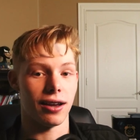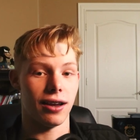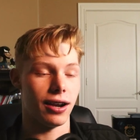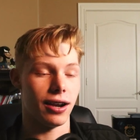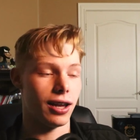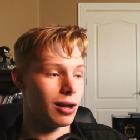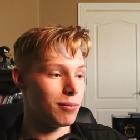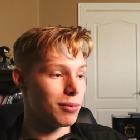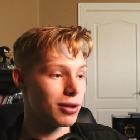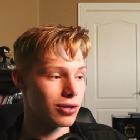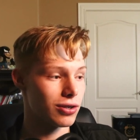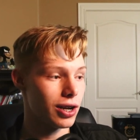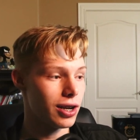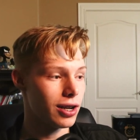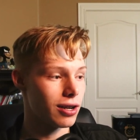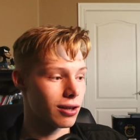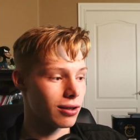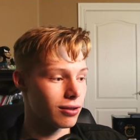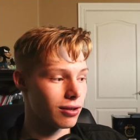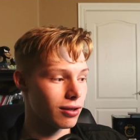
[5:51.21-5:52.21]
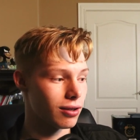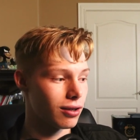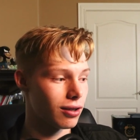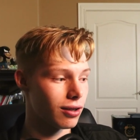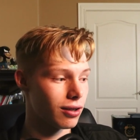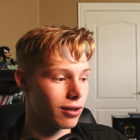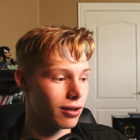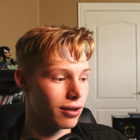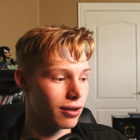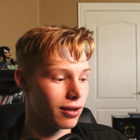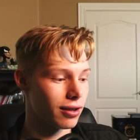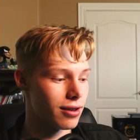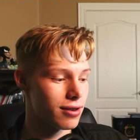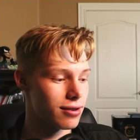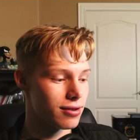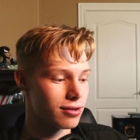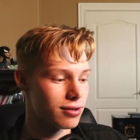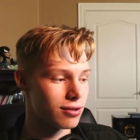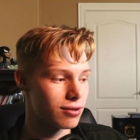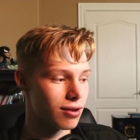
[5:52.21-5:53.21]
And I am excited
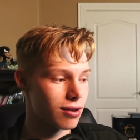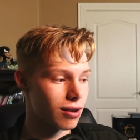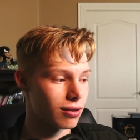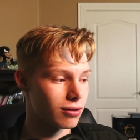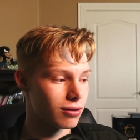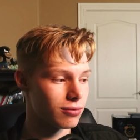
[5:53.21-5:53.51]
because